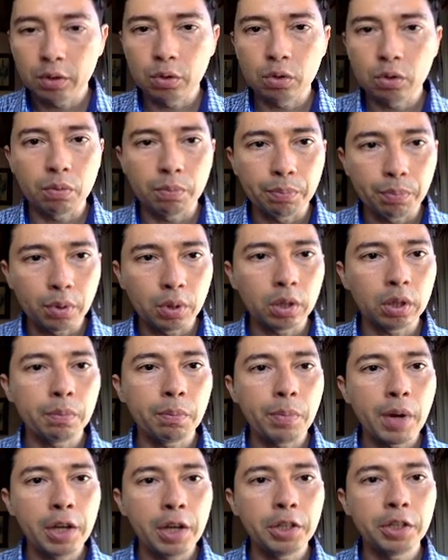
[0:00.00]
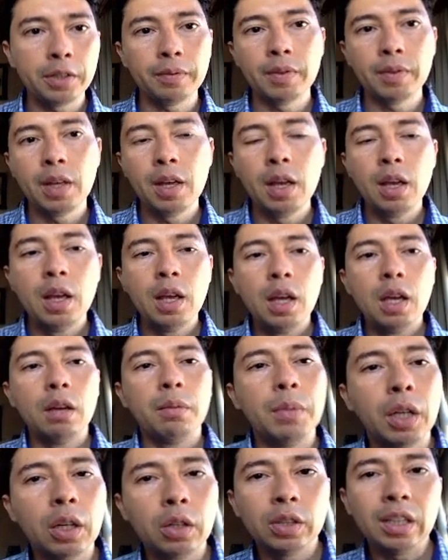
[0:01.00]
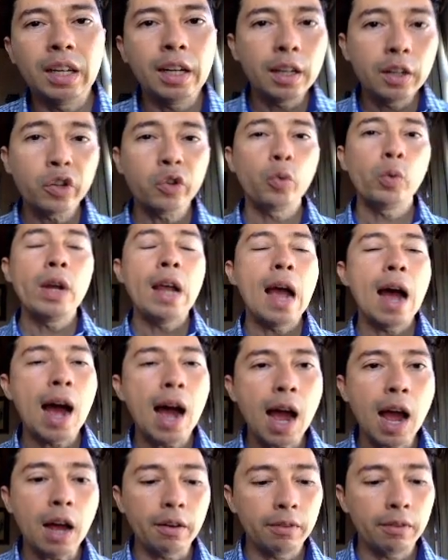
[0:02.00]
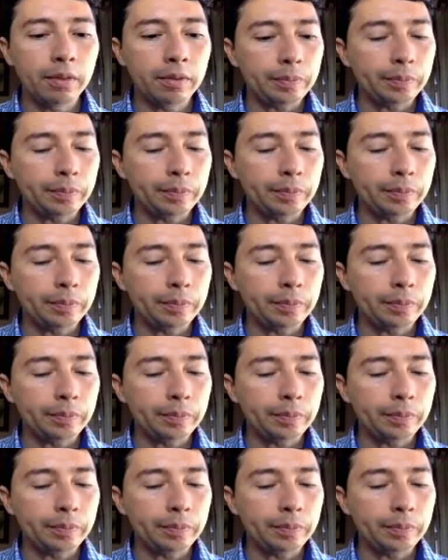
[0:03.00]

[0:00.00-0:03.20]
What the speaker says: support page because here we have